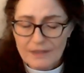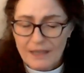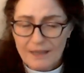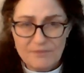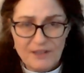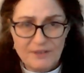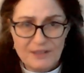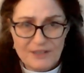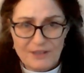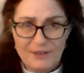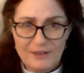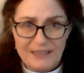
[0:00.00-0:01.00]
I'm very
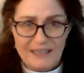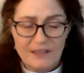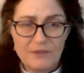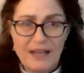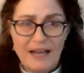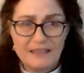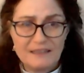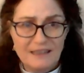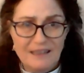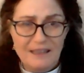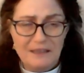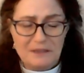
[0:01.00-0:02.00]
sorry to hear that.
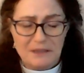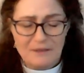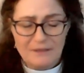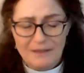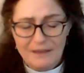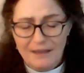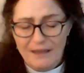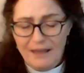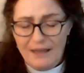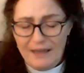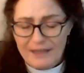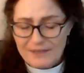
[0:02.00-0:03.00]
And
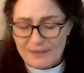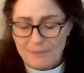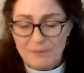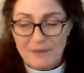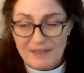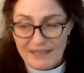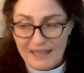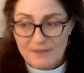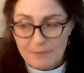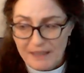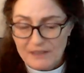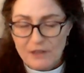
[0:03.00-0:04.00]
as someone with
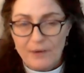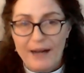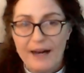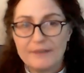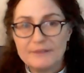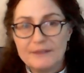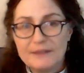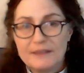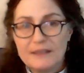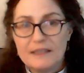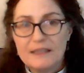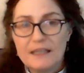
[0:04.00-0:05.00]
asthma, I know how
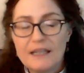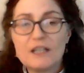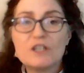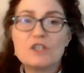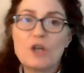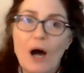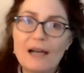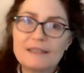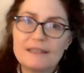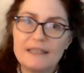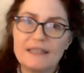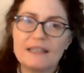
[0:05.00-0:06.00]

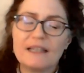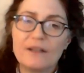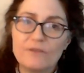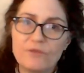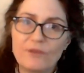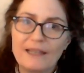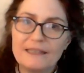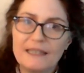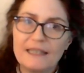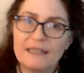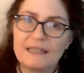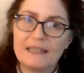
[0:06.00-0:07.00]
exhausting and
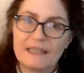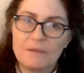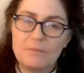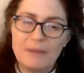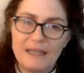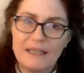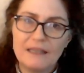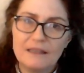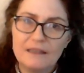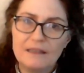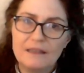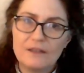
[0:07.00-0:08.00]
frightening it can be
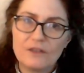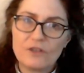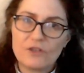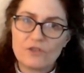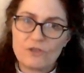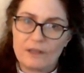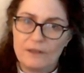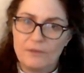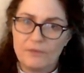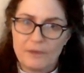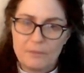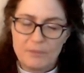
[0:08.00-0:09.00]
to struggle
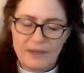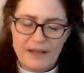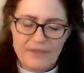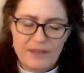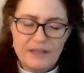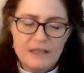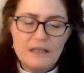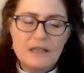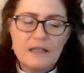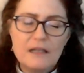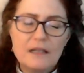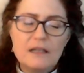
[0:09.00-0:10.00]
for breath.
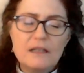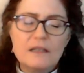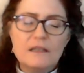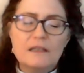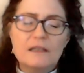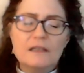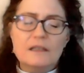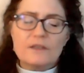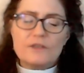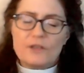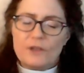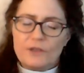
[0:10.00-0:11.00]

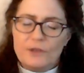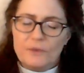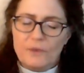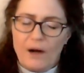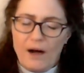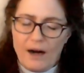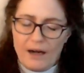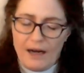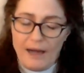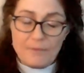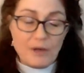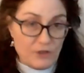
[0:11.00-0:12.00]
So you are,
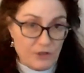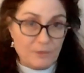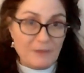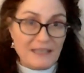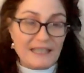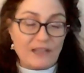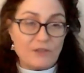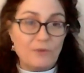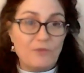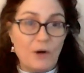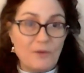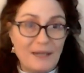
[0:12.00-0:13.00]
I'm assuming that
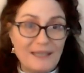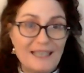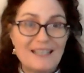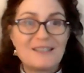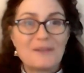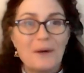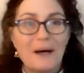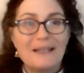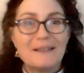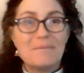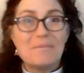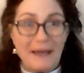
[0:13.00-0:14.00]
you've already sought
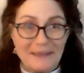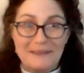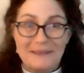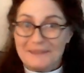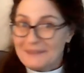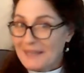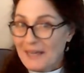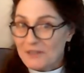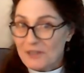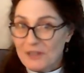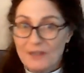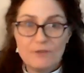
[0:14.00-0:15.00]
medical
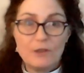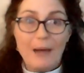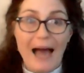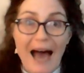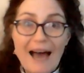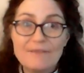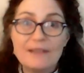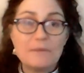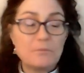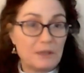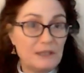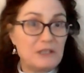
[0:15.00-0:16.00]
attention. If you
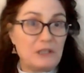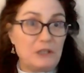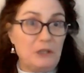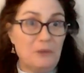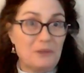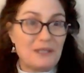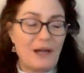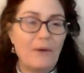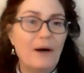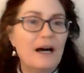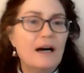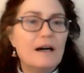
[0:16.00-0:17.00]
haven't, please do so.
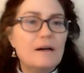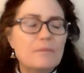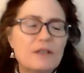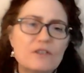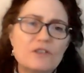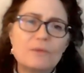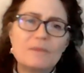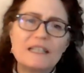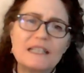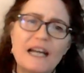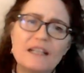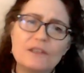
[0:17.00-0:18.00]
But assuming
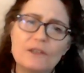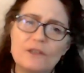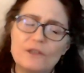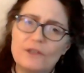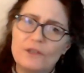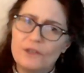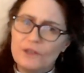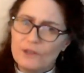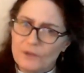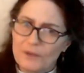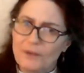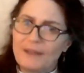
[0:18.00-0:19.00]
that
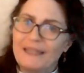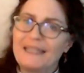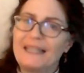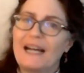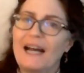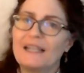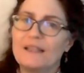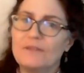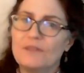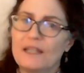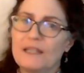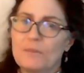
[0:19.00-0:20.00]
you're already kind of
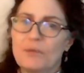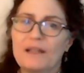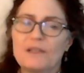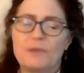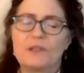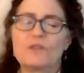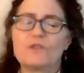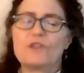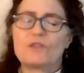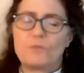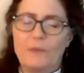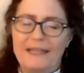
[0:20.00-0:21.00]
in a place where you're
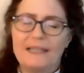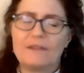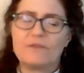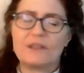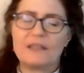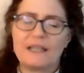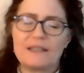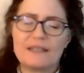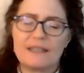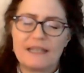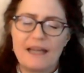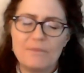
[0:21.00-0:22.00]
just waiting for things
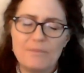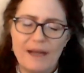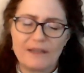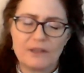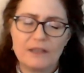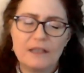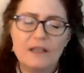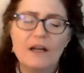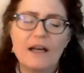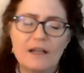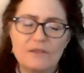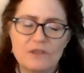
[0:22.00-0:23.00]
to get better
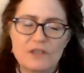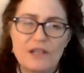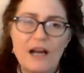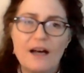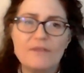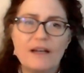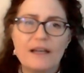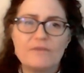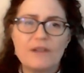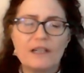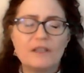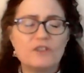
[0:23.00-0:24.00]
and resolve, I
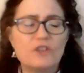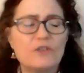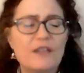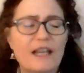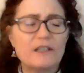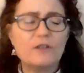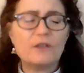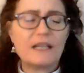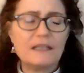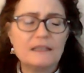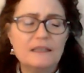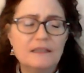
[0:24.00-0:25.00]
invite you you
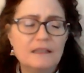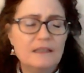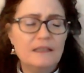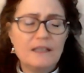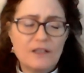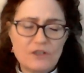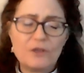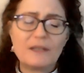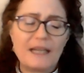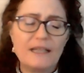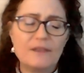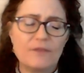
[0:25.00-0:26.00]
can, it's
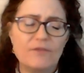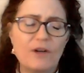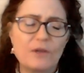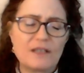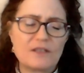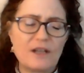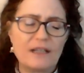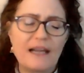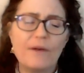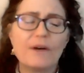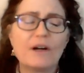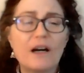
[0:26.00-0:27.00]
okay to focus on
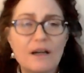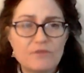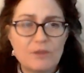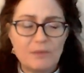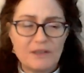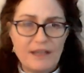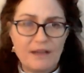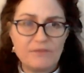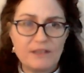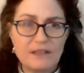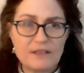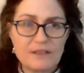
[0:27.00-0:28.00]
how uncomfortable that
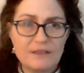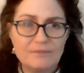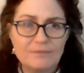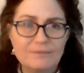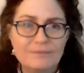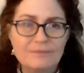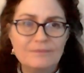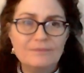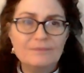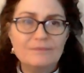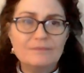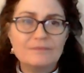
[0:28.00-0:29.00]
feels.
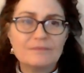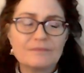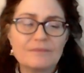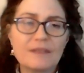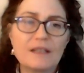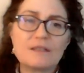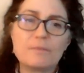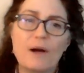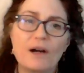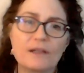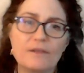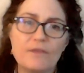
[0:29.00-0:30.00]
That's
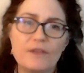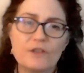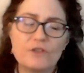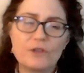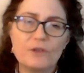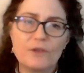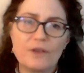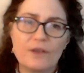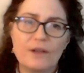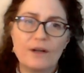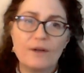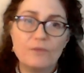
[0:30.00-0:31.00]
part of the truth
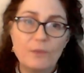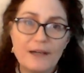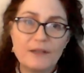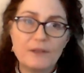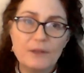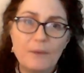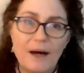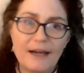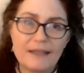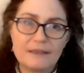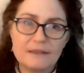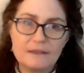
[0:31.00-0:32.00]
of where you are
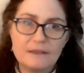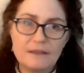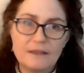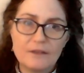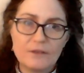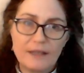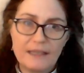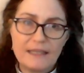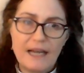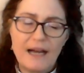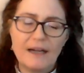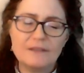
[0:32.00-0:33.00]
right
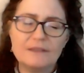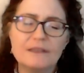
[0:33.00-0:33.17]
now.